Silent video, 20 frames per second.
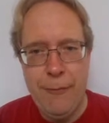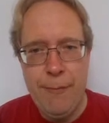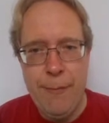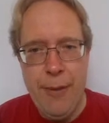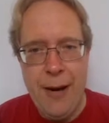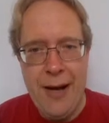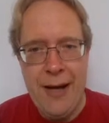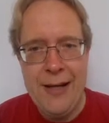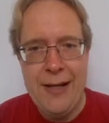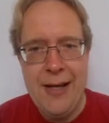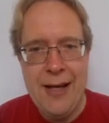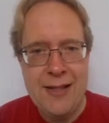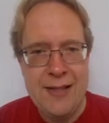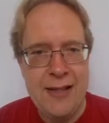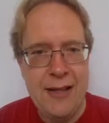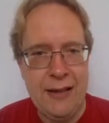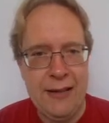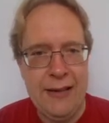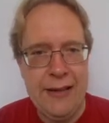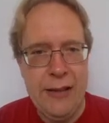by
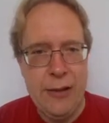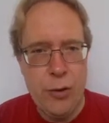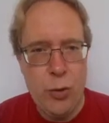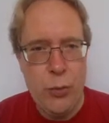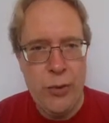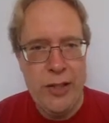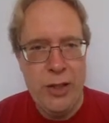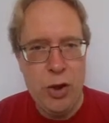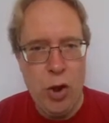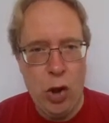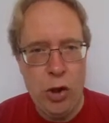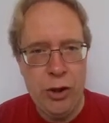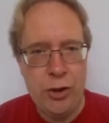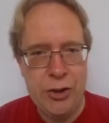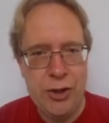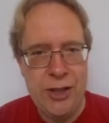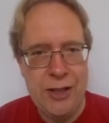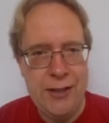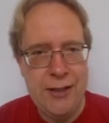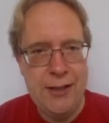exactly $3
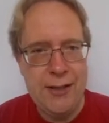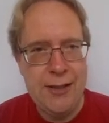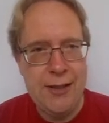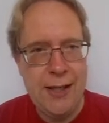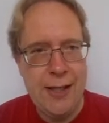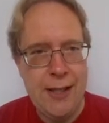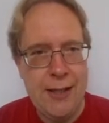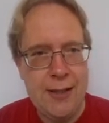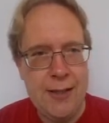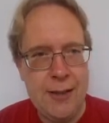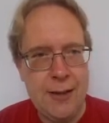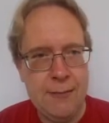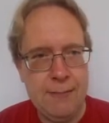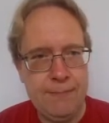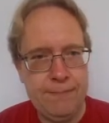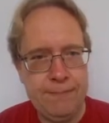in this case,